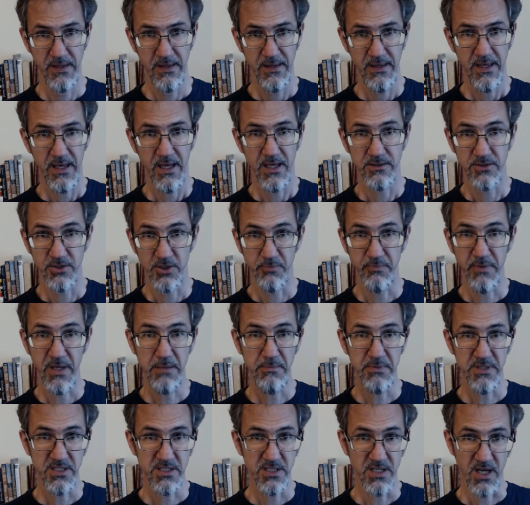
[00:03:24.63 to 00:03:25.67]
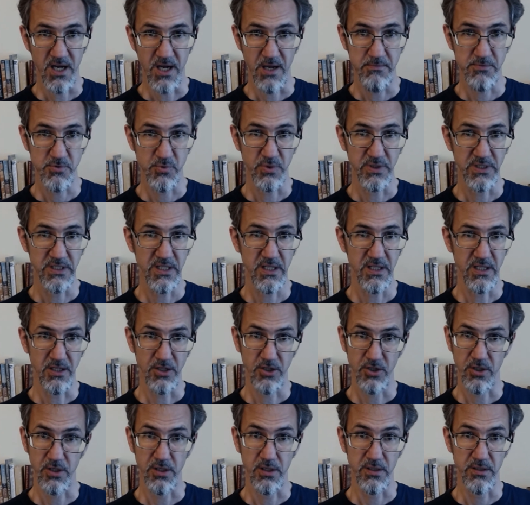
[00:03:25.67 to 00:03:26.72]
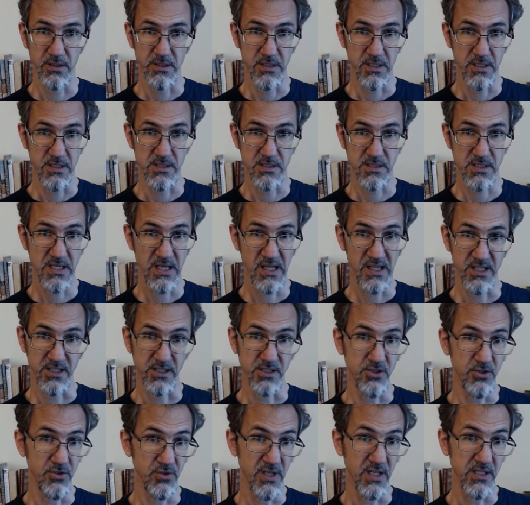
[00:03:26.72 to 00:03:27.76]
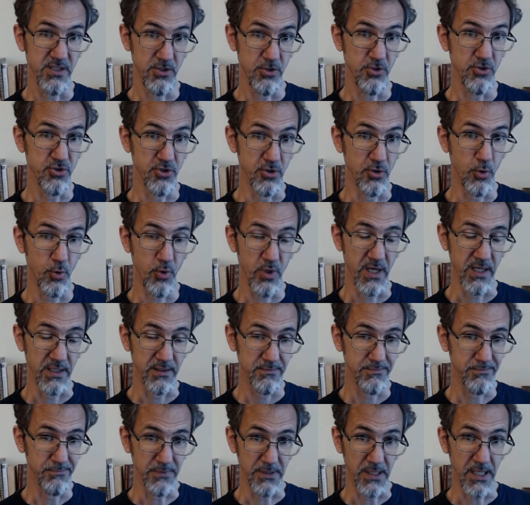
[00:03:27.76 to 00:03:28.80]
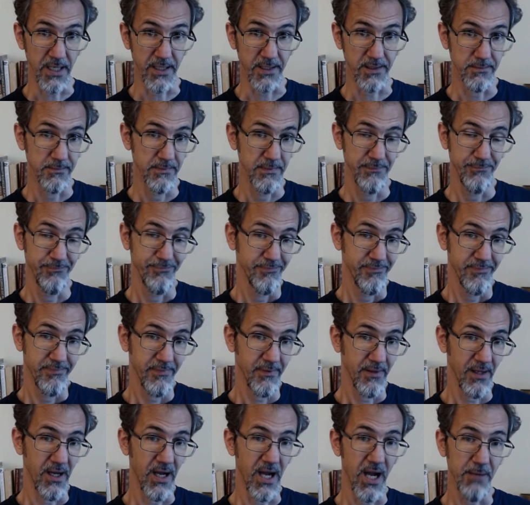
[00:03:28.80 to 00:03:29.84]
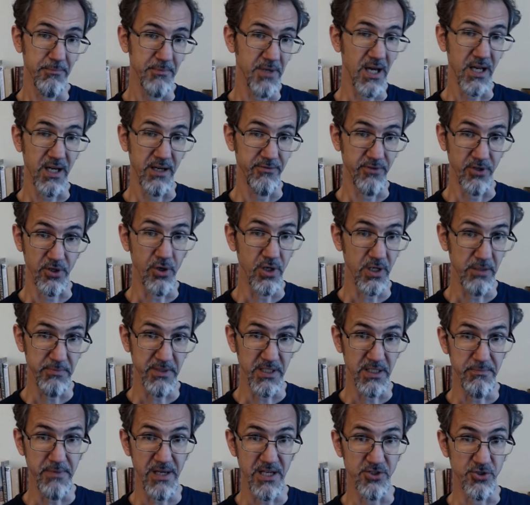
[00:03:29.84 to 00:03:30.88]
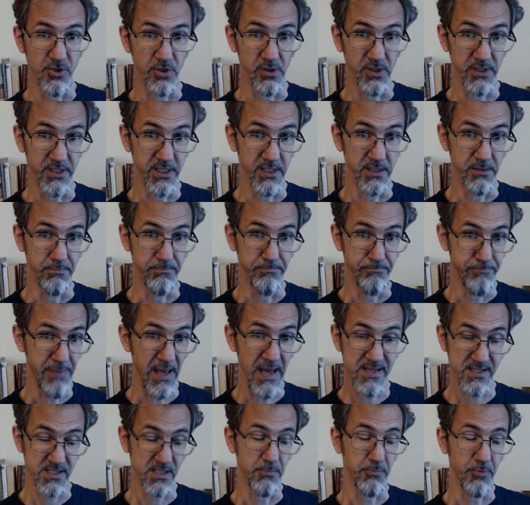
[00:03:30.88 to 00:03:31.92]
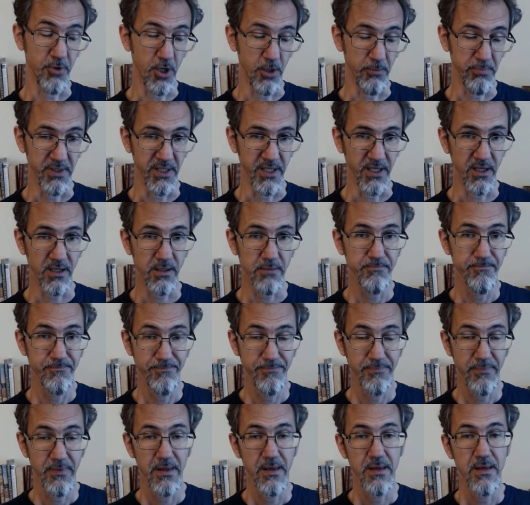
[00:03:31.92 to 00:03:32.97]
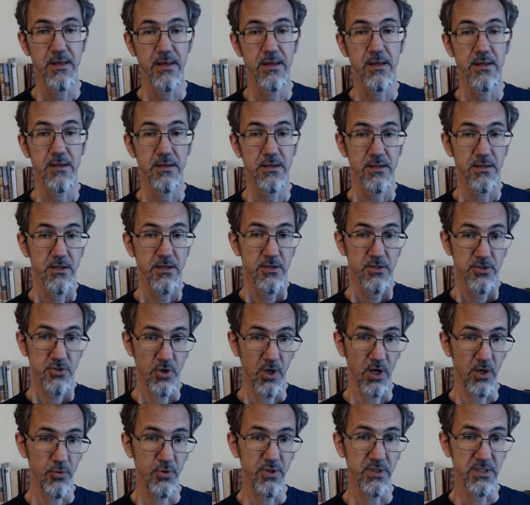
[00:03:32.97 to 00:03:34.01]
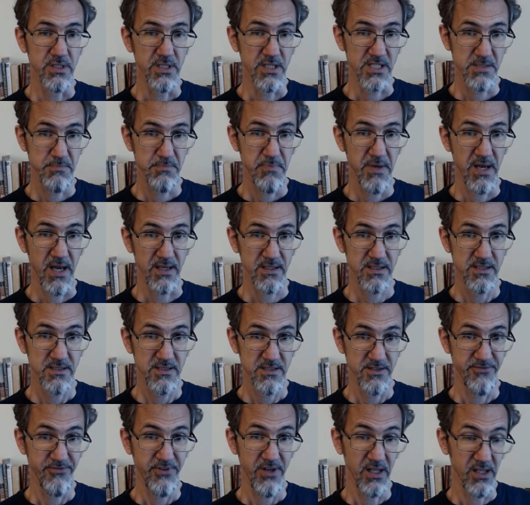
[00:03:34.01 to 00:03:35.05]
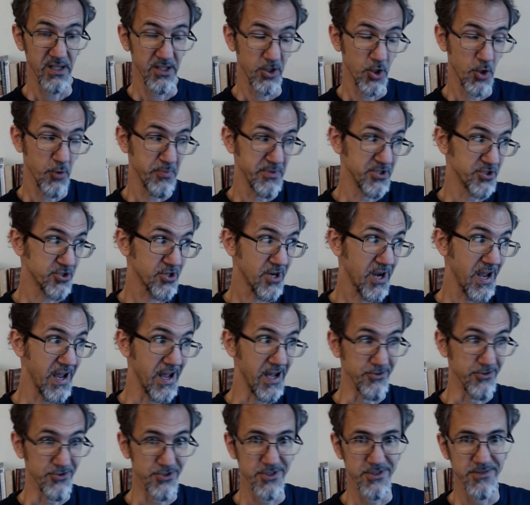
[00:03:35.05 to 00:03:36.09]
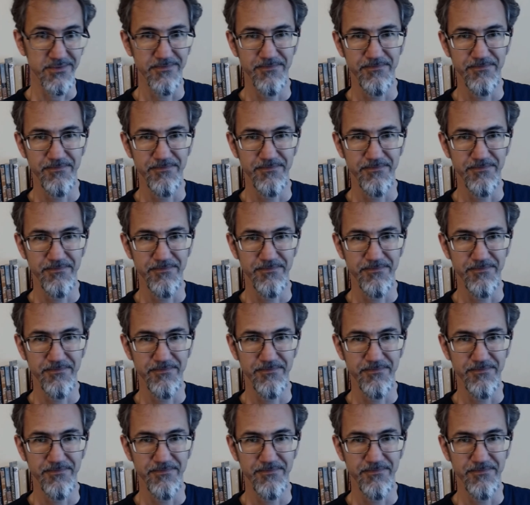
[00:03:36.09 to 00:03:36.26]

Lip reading: And there may be times when getting hurt is telling you that you should quit, like, I'm not ever going to be a major league basketball player, so I wouldn't expect to fail at open tryouts.